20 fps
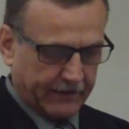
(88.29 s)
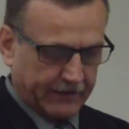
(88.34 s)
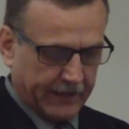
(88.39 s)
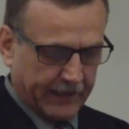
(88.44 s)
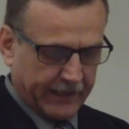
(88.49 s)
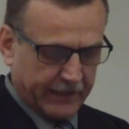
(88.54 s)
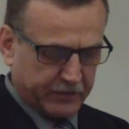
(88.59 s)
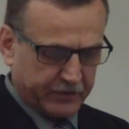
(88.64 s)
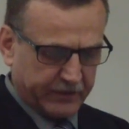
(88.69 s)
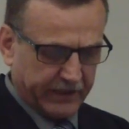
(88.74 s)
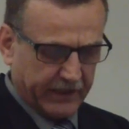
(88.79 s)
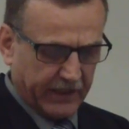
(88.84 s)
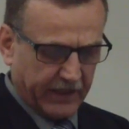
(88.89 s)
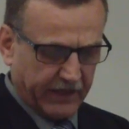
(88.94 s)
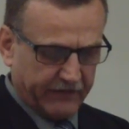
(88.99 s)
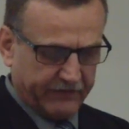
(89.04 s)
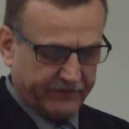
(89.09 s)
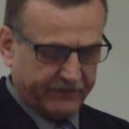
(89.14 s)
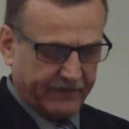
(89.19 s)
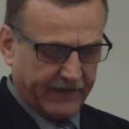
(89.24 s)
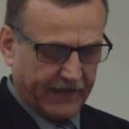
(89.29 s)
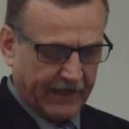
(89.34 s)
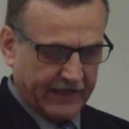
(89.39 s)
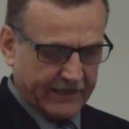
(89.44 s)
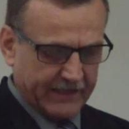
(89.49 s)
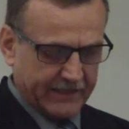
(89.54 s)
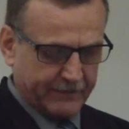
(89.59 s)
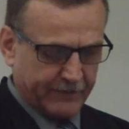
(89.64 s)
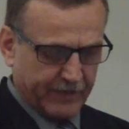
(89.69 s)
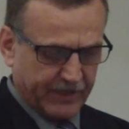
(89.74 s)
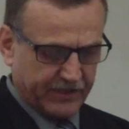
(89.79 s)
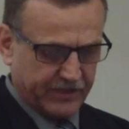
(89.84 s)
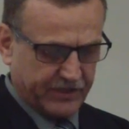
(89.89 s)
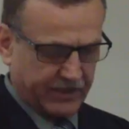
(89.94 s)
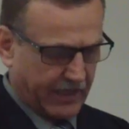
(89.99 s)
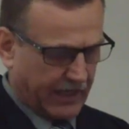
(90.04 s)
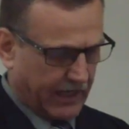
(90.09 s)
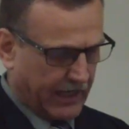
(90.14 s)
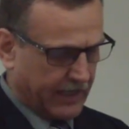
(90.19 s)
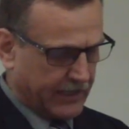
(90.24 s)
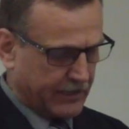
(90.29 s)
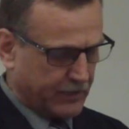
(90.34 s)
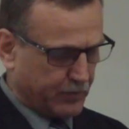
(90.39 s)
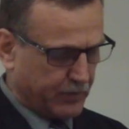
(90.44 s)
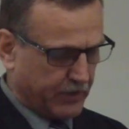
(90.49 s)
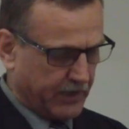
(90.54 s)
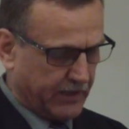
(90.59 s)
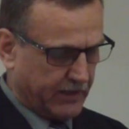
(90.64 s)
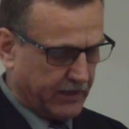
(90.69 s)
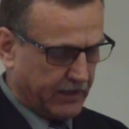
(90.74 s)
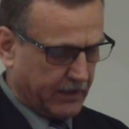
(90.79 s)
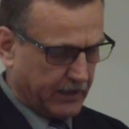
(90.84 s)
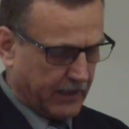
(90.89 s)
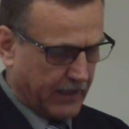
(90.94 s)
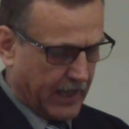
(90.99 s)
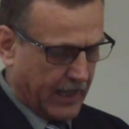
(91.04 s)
that we love as much as we